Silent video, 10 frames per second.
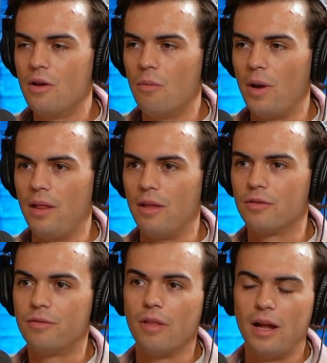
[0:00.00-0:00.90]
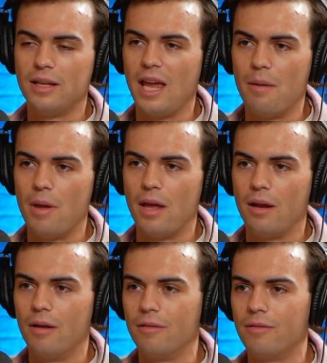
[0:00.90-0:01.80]
when this flood came
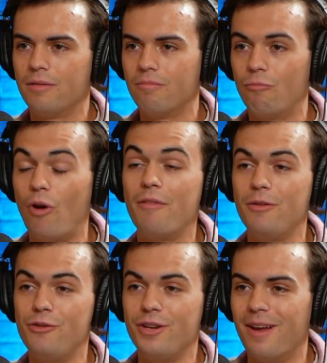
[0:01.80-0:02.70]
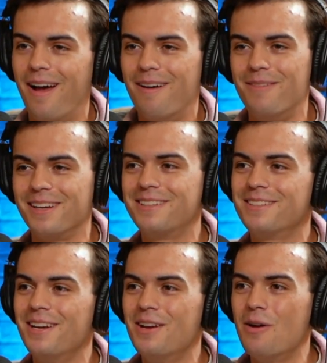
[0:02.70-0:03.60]
in of refugee comics,